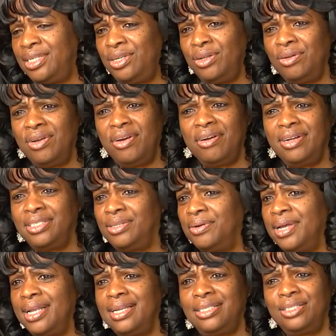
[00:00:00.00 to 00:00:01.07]
yeah, girl, it's
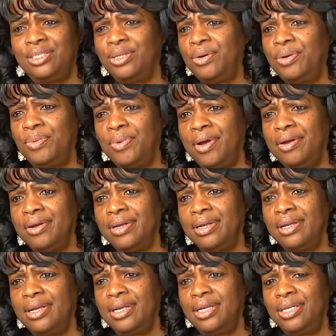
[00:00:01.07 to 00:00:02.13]
okay, let's just go to work.
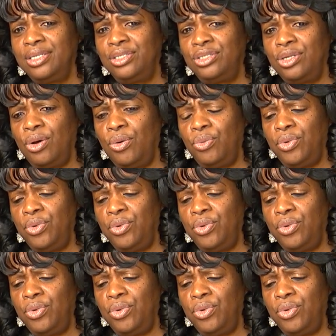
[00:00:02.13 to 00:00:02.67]
So